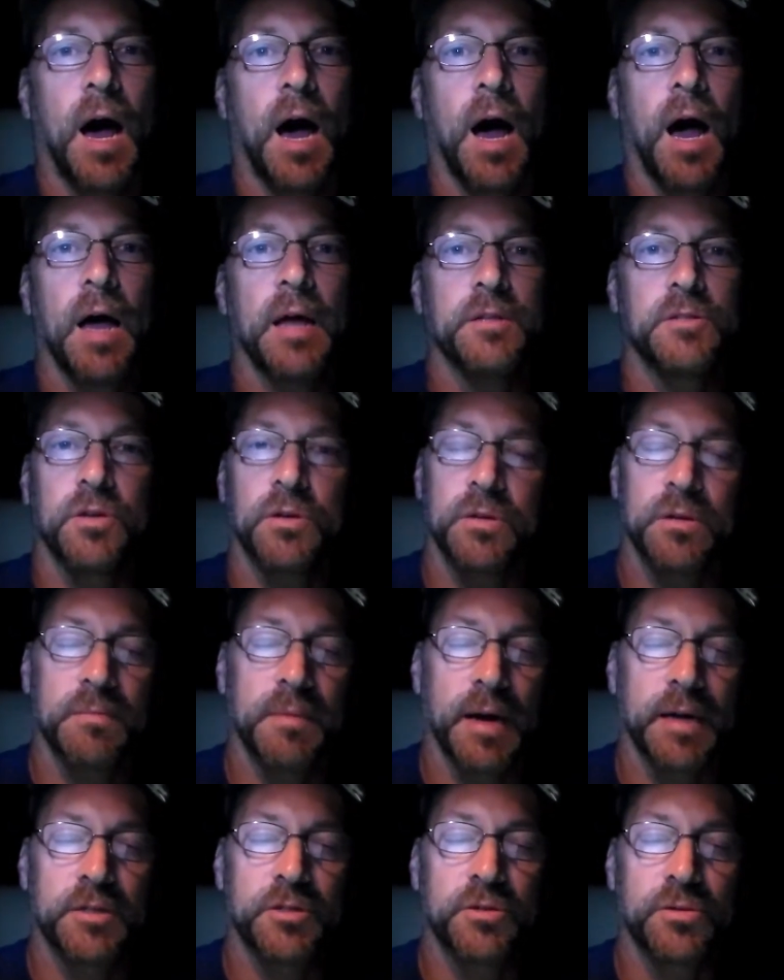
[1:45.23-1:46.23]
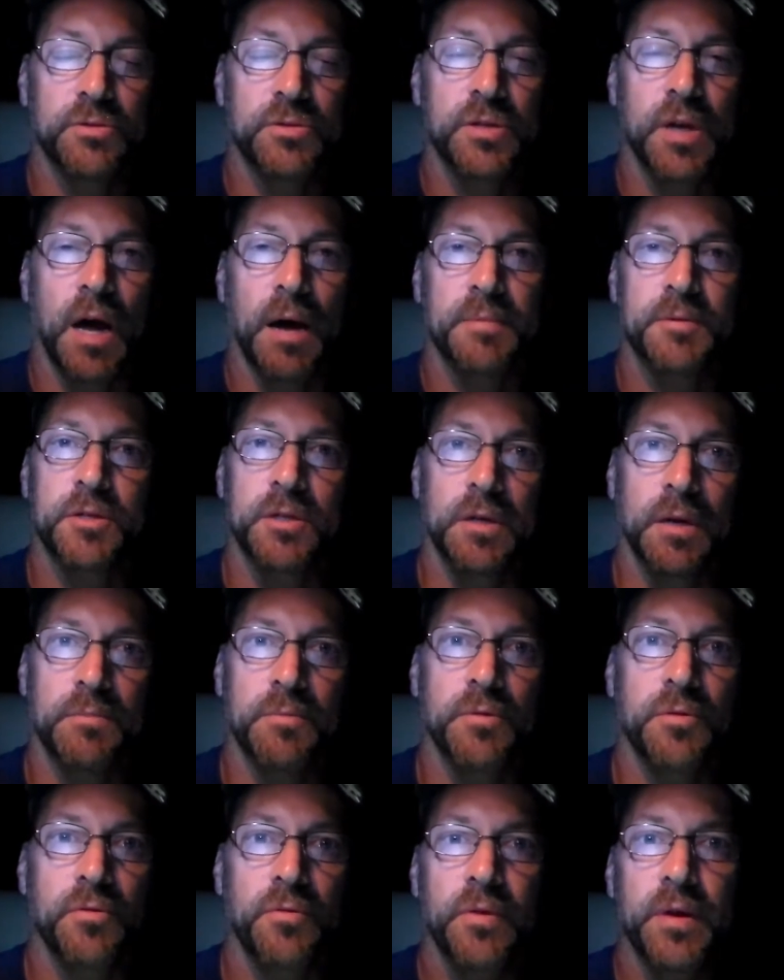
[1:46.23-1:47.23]
I told him I chose option
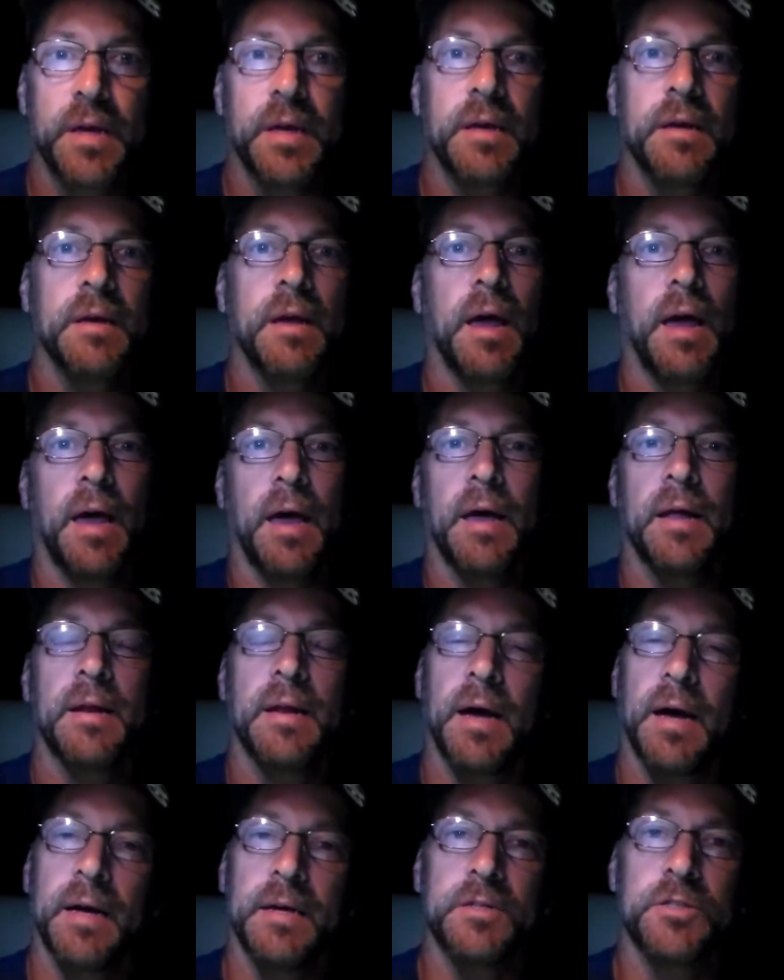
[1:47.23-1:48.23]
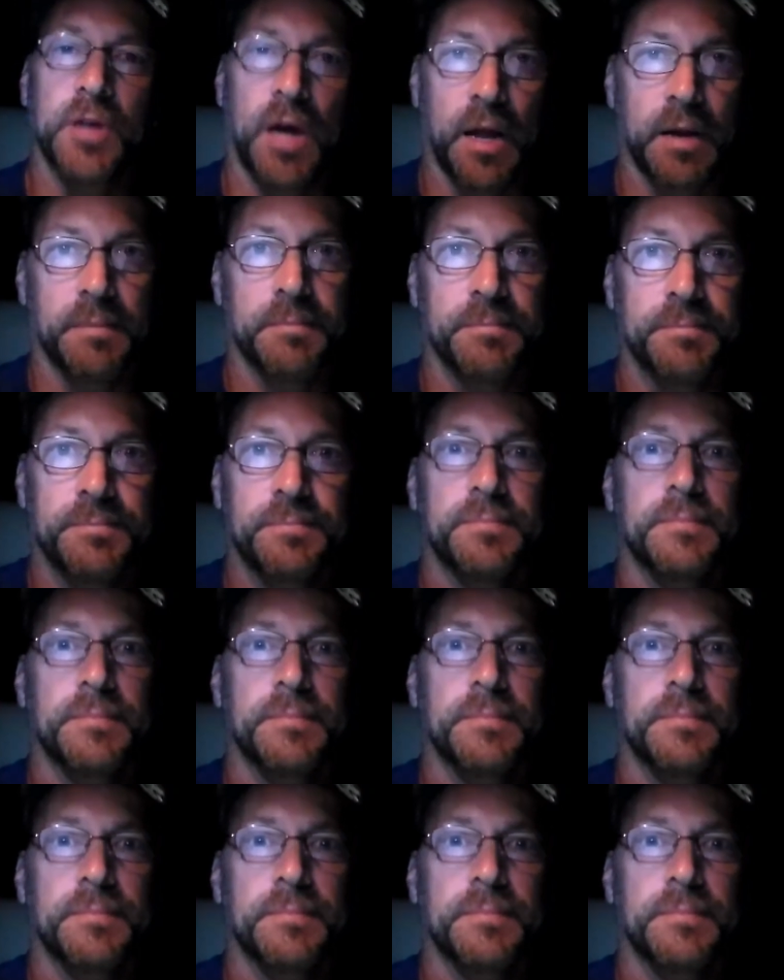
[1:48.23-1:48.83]
number 3, and I shot him.